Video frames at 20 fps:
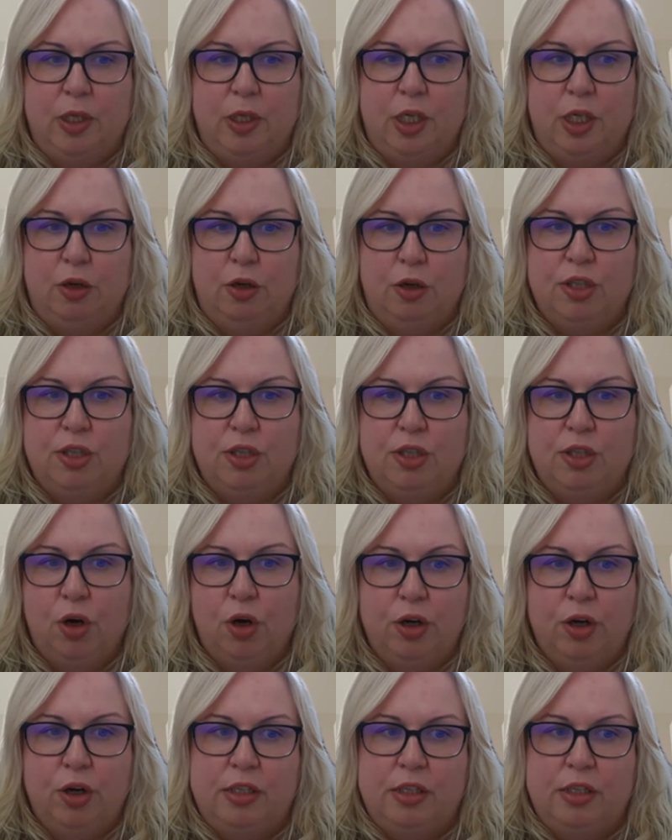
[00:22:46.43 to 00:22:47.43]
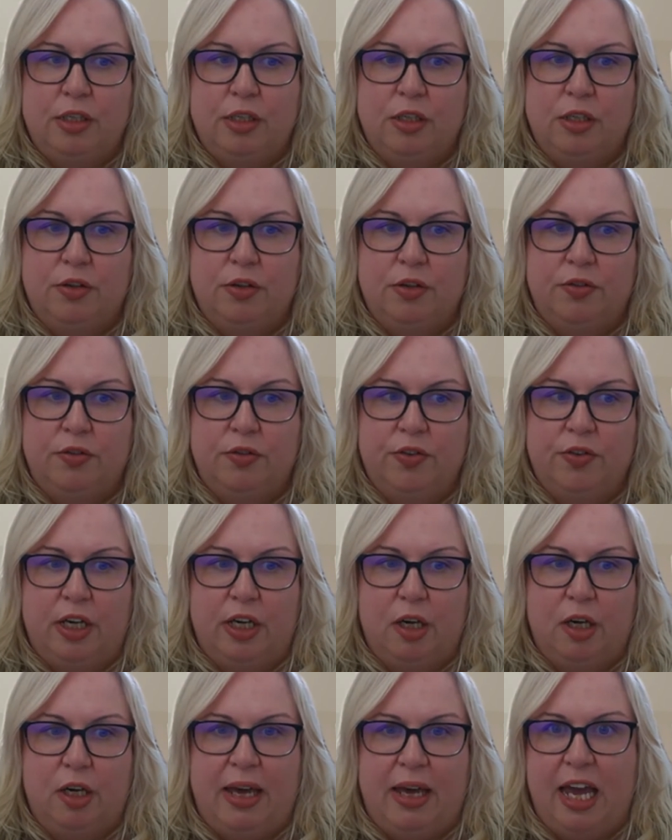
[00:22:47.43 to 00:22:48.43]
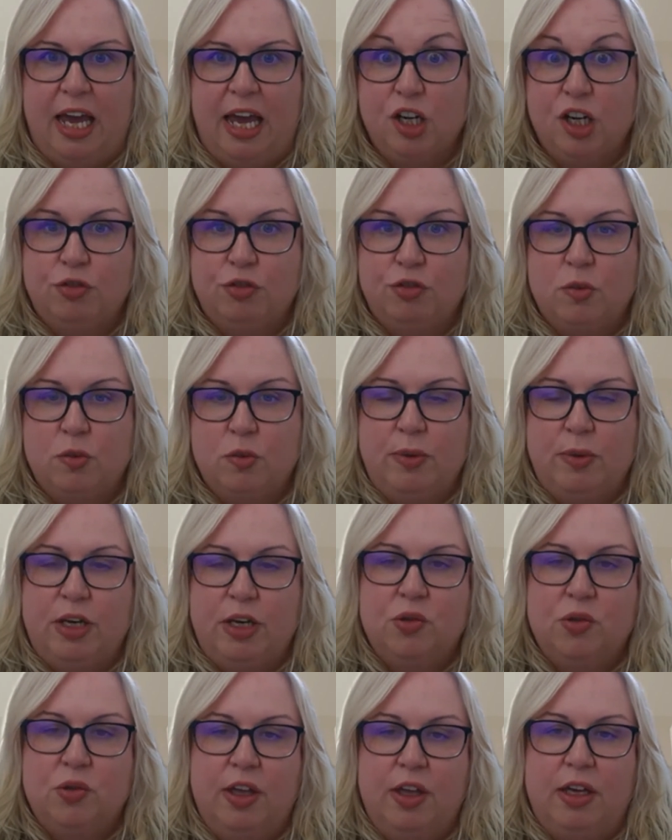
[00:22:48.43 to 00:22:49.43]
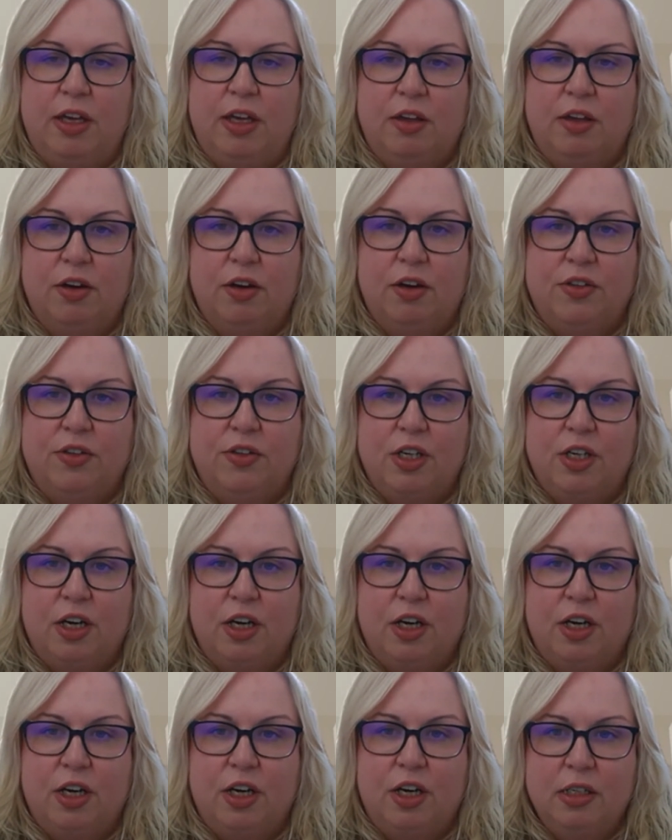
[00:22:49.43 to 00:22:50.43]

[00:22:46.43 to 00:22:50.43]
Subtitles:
you know, some kind of extra special thing that I've done.